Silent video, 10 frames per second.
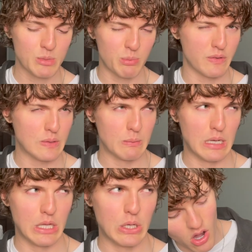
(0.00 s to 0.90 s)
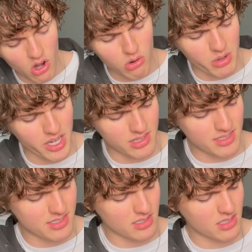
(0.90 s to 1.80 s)
a bit familiar. Oh, and
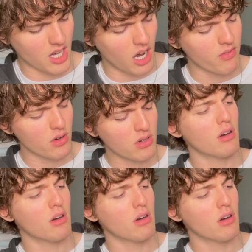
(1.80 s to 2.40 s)
this cover,